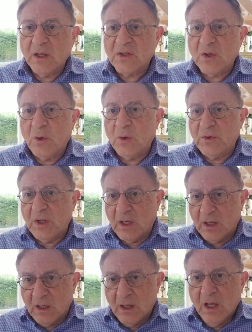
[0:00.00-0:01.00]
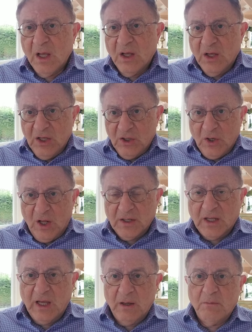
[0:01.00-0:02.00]
So the
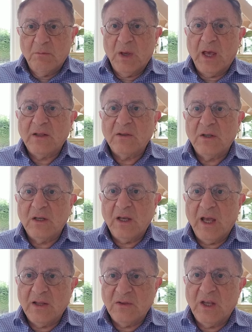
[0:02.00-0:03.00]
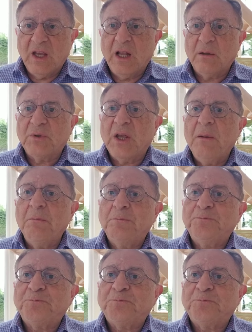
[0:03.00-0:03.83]
Iran came and they helped him,